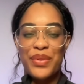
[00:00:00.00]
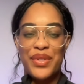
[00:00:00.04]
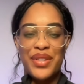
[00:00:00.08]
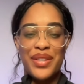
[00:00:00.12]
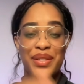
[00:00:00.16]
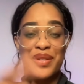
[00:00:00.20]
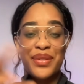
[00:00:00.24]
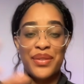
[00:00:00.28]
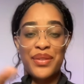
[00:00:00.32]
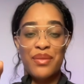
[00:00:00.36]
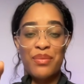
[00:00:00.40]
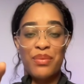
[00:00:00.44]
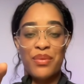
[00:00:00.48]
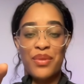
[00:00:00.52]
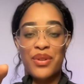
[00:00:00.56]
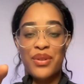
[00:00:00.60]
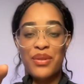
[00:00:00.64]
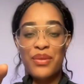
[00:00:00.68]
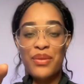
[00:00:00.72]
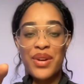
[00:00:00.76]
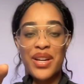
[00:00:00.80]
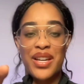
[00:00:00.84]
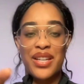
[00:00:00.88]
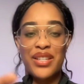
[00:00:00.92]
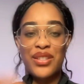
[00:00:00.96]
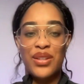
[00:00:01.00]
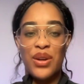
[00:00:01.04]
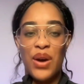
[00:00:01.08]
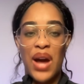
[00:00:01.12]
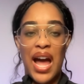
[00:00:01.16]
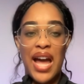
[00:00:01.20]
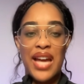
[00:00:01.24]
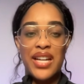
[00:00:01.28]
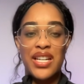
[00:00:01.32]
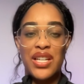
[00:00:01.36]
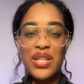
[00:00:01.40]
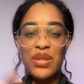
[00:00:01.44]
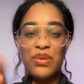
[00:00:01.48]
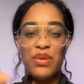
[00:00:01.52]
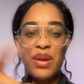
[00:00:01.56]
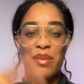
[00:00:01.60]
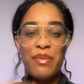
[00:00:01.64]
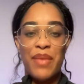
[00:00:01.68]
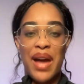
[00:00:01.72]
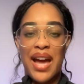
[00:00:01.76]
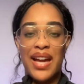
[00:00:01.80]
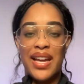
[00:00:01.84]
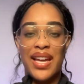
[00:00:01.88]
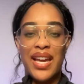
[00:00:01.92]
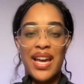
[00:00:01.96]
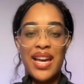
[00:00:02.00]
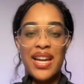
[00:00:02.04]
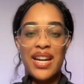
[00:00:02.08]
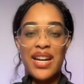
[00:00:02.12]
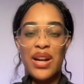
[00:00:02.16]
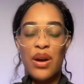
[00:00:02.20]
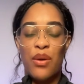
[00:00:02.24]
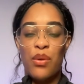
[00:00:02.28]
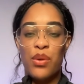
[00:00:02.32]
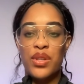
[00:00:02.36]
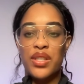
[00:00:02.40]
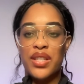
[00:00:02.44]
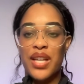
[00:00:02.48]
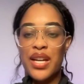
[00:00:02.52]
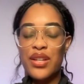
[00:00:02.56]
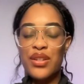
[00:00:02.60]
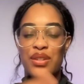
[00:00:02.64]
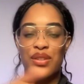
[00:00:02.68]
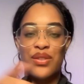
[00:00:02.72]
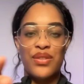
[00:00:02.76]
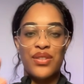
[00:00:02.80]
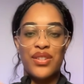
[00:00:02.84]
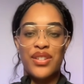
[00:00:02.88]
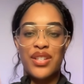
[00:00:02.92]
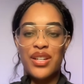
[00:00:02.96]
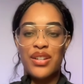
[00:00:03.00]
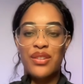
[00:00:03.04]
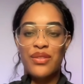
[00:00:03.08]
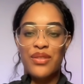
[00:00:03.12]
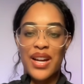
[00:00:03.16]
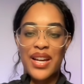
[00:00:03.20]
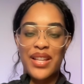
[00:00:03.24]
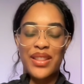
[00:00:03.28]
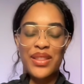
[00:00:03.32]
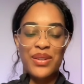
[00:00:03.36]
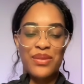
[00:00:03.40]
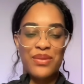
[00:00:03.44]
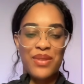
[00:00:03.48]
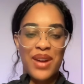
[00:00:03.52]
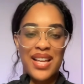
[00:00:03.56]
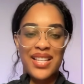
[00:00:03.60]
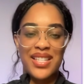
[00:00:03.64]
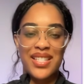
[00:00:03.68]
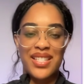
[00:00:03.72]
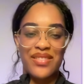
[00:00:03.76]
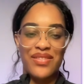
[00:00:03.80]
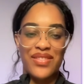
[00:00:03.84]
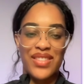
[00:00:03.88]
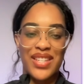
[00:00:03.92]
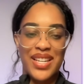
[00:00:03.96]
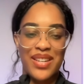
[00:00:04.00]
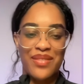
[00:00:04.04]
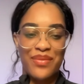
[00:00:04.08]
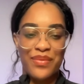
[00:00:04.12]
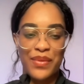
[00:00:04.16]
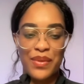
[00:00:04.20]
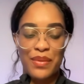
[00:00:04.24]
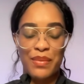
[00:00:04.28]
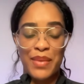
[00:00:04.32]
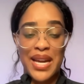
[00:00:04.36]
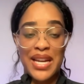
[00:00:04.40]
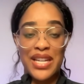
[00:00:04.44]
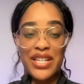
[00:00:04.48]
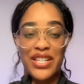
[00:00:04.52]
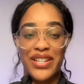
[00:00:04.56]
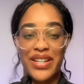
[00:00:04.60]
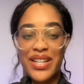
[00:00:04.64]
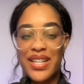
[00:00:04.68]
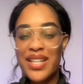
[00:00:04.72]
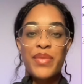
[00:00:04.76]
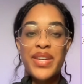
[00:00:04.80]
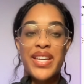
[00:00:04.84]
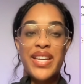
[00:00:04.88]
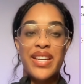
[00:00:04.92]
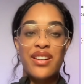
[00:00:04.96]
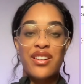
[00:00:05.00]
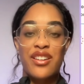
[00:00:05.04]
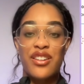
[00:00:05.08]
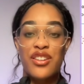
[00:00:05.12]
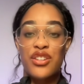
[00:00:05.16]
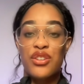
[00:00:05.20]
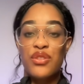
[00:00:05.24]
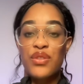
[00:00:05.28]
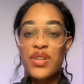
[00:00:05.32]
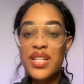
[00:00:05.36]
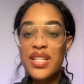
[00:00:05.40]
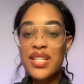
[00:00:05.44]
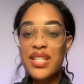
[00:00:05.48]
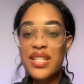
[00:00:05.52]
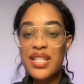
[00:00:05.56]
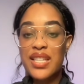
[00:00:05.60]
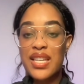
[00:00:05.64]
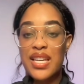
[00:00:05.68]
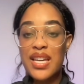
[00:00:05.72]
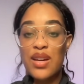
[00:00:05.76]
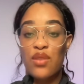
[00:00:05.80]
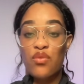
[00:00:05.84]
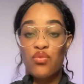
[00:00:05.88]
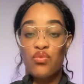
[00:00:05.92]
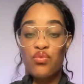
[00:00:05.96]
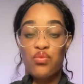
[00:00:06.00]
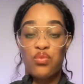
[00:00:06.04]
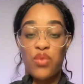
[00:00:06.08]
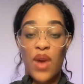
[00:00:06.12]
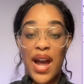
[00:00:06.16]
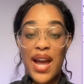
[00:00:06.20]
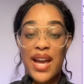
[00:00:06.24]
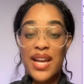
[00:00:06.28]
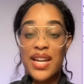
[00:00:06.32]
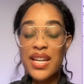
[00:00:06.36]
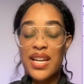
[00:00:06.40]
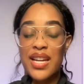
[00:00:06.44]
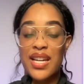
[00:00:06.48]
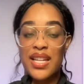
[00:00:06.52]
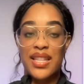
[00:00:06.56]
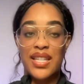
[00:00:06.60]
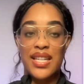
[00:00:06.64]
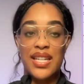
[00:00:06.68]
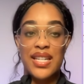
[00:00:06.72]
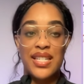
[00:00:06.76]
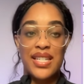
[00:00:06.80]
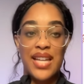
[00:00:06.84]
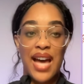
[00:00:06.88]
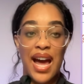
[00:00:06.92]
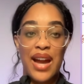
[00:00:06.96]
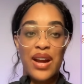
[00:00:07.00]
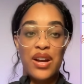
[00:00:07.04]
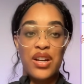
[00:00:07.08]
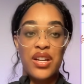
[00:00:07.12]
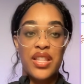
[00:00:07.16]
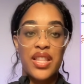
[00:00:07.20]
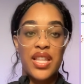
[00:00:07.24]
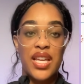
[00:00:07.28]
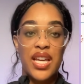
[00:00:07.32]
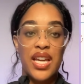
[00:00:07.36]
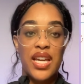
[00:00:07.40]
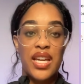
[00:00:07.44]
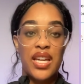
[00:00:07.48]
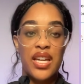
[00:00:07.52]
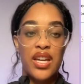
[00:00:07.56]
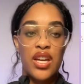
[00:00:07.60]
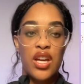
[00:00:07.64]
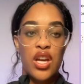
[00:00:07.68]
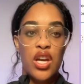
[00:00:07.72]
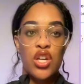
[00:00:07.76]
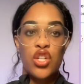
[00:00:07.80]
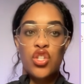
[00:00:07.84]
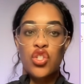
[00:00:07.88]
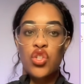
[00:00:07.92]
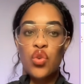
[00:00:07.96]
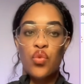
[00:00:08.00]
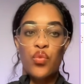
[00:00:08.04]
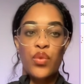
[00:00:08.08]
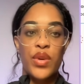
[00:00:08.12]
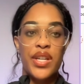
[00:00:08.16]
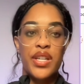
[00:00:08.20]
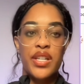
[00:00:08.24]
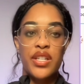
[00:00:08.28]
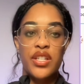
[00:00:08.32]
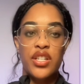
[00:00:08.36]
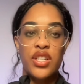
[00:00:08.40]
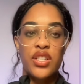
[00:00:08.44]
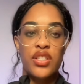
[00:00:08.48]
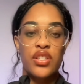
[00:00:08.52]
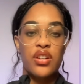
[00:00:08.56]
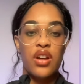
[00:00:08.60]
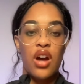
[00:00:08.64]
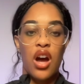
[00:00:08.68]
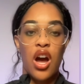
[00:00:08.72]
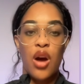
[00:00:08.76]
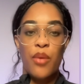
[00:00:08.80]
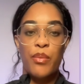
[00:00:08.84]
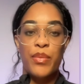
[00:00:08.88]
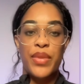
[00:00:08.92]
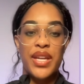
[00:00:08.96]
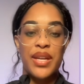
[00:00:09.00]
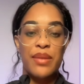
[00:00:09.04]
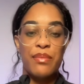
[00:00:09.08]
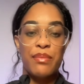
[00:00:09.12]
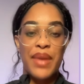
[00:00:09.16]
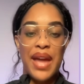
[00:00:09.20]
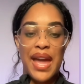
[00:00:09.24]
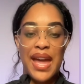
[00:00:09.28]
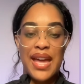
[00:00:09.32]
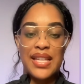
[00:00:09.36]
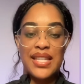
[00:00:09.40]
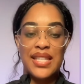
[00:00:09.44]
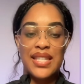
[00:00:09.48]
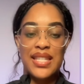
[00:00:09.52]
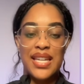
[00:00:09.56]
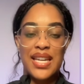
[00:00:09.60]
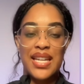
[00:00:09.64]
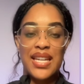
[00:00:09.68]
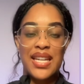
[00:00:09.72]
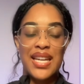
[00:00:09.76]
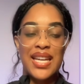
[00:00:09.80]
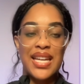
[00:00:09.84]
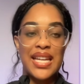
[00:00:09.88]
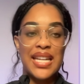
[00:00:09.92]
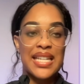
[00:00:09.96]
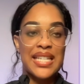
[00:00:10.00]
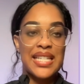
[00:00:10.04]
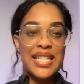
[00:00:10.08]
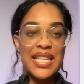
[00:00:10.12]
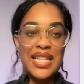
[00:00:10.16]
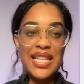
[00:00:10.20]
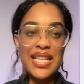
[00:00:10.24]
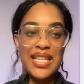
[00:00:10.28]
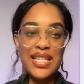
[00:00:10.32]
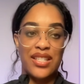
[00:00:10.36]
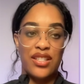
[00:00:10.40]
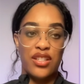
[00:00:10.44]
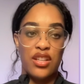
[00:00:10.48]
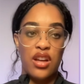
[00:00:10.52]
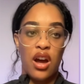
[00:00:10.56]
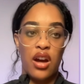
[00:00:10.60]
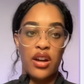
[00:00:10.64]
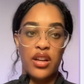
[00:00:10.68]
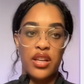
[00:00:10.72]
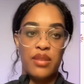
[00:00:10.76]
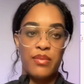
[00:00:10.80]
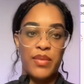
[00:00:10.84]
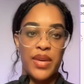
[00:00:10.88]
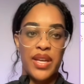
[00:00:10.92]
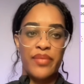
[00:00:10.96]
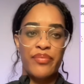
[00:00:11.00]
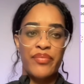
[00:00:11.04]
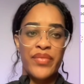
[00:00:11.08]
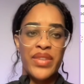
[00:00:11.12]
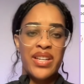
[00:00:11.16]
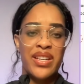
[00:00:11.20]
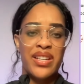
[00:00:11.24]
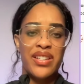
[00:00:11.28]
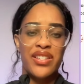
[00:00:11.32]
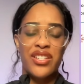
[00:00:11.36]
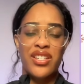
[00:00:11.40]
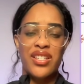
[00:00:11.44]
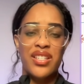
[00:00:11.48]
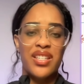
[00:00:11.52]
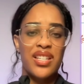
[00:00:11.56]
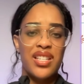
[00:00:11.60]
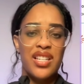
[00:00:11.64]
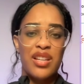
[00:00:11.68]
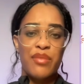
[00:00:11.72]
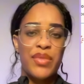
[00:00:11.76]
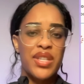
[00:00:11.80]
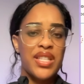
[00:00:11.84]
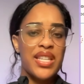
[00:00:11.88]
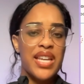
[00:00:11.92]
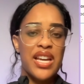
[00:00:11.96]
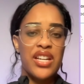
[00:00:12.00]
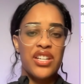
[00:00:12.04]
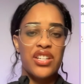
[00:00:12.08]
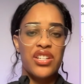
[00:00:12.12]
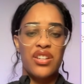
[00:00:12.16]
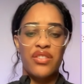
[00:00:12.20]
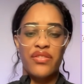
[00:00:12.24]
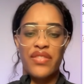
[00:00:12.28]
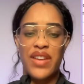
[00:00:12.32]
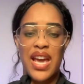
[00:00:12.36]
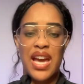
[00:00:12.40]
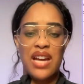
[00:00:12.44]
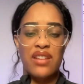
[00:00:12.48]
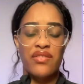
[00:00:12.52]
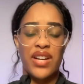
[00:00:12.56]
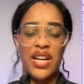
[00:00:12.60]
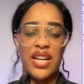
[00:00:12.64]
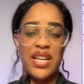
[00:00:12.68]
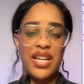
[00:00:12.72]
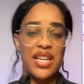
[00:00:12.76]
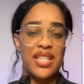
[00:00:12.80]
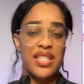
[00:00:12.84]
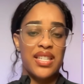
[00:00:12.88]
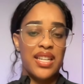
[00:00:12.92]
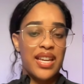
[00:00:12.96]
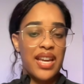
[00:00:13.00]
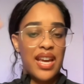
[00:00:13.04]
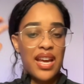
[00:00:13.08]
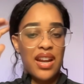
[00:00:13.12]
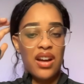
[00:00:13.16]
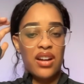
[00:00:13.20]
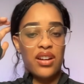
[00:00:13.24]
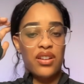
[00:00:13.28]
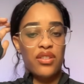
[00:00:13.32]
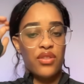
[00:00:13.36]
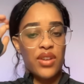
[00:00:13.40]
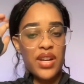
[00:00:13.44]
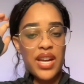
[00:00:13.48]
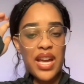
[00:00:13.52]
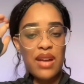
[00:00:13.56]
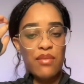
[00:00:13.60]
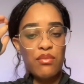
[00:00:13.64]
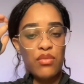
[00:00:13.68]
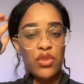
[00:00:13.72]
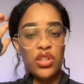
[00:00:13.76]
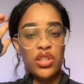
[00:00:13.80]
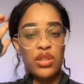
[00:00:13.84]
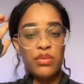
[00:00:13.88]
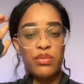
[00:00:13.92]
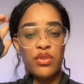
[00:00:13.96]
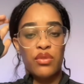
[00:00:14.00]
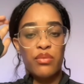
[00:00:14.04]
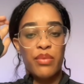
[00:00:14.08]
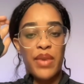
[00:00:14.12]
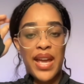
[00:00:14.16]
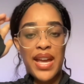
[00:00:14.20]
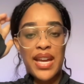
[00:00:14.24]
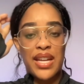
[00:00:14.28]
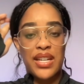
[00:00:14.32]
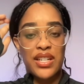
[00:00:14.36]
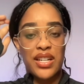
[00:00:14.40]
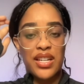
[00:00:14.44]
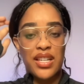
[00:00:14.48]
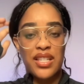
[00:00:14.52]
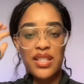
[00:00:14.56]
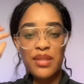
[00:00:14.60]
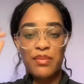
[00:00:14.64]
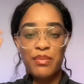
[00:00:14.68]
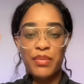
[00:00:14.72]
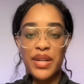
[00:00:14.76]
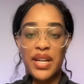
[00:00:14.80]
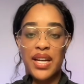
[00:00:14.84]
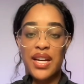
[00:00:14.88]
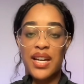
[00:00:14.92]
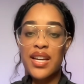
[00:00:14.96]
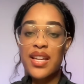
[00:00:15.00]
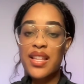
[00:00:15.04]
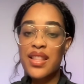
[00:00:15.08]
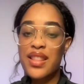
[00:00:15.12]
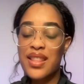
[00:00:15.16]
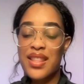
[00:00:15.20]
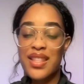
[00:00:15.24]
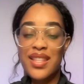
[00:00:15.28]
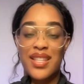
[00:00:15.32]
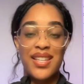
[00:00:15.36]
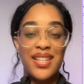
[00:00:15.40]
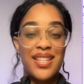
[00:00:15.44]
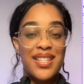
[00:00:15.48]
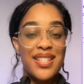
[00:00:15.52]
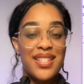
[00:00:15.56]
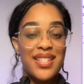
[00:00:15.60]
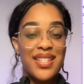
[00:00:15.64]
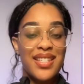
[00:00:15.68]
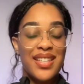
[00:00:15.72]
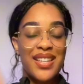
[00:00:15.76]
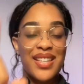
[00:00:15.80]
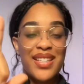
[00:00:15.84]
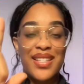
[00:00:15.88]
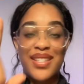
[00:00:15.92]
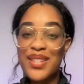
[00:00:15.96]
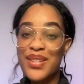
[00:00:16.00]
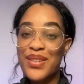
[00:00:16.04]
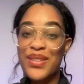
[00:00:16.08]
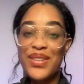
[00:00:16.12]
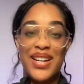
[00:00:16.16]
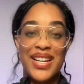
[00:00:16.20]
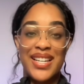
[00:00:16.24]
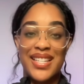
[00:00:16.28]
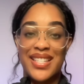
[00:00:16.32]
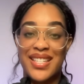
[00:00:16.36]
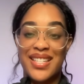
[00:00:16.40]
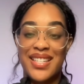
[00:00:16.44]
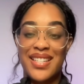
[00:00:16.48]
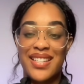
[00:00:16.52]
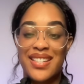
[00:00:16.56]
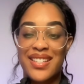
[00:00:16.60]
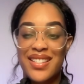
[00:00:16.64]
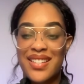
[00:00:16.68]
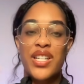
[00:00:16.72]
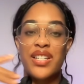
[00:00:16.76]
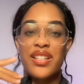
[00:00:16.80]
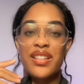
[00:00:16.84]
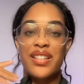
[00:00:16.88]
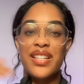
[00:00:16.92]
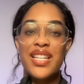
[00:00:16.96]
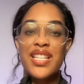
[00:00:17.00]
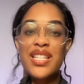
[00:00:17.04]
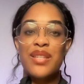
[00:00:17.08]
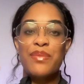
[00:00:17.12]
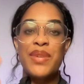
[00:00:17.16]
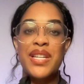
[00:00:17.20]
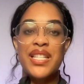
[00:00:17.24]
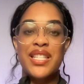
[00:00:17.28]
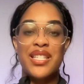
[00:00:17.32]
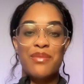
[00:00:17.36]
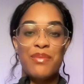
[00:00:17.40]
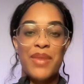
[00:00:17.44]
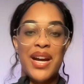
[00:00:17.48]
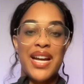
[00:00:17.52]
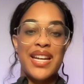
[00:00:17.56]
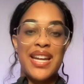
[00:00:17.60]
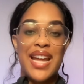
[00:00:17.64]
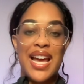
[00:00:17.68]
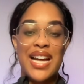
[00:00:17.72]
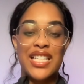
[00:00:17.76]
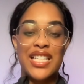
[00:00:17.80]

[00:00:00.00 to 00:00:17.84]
which is super annoying. So I just went back in and I was like, dude, generate the rest of the information. From here, you can see it writing the entire thing. So we can just copy and paste it into this document. It's just a limitation of Canva. I guess it cannot create multiple pages, but this is crazy. Which leads me to my